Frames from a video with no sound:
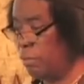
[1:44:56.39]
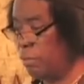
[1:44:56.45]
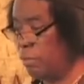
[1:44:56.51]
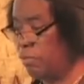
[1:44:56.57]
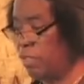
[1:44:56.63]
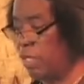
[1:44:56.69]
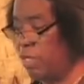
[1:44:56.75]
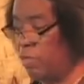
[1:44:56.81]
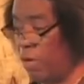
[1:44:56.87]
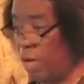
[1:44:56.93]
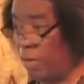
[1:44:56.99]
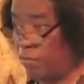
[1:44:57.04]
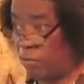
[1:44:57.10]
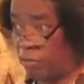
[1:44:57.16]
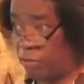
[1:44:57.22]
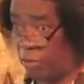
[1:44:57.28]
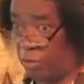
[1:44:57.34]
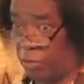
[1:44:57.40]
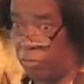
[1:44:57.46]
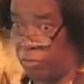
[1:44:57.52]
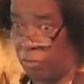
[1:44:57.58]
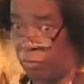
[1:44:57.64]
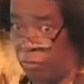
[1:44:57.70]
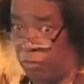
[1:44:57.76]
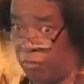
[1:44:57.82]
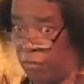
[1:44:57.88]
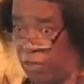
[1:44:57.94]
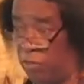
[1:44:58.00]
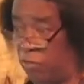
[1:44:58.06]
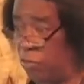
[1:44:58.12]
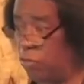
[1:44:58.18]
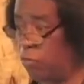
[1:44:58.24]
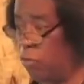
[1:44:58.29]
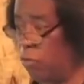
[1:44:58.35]
because they don't have the courage to, to
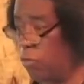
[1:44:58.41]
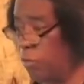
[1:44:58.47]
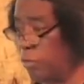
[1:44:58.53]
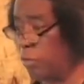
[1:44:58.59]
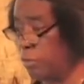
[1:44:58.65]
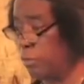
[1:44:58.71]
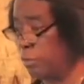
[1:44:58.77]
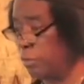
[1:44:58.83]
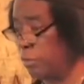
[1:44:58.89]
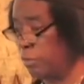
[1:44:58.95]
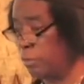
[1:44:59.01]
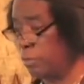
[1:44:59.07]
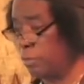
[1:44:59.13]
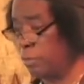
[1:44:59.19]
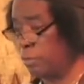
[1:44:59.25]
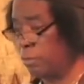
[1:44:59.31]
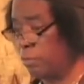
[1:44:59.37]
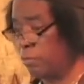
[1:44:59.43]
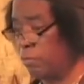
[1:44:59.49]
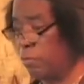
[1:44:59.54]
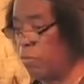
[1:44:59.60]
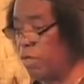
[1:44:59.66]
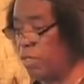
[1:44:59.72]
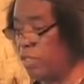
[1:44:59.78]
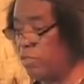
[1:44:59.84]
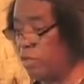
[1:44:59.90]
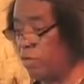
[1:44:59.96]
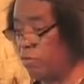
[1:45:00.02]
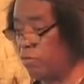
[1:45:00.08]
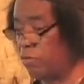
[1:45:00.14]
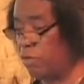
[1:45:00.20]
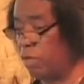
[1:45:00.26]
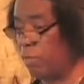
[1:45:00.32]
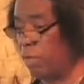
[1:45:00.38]
face this Roman for what he
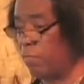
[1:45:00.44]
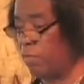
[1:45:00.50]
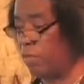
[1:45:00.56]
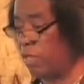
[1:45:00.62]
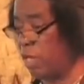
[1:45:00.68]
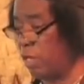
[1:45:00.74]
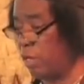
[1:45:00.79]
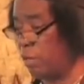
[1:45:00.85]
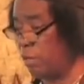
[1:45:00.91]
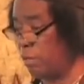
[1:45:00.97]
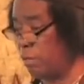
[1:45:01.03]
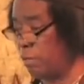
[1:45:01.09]
does to them every day.